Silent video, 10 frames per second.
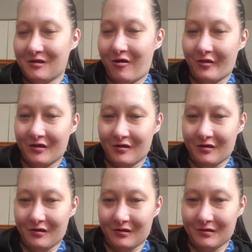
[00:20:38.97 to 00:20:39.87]

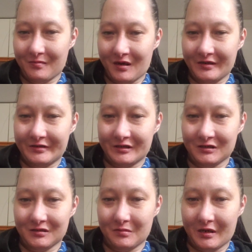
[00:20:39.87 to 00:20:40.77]
Although, mind
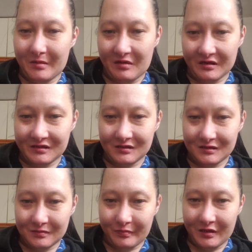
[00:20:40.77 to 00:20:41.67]
you, Mary Martin
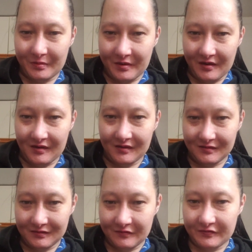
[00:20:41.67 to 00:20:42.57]
is Peter
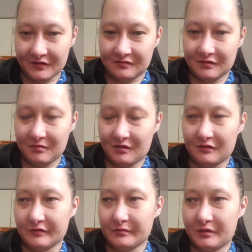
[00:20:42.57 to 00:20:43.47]
Pan, the first
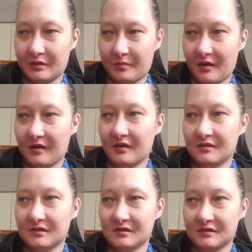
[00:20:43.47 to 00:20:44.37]
female Peter Pan,
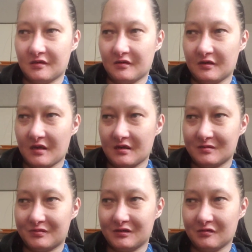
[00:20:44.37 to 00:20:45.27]
so that's
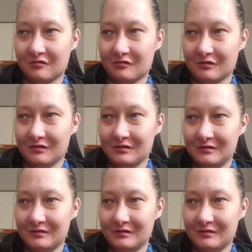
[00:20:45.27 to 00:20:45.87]
pretty cool.